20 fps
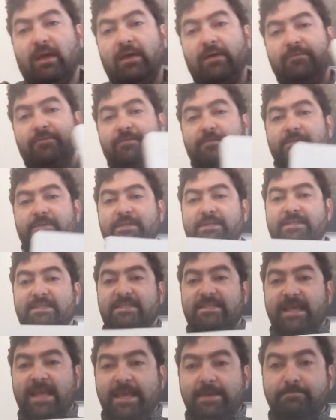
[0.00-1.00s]
the same
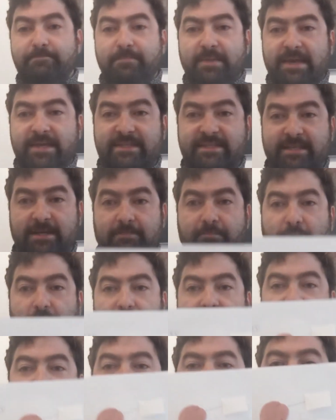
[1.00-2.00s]
basic parts. I
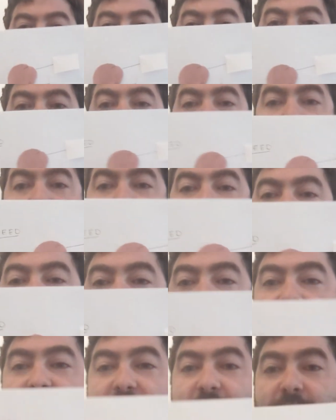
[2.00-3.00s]
want to show you here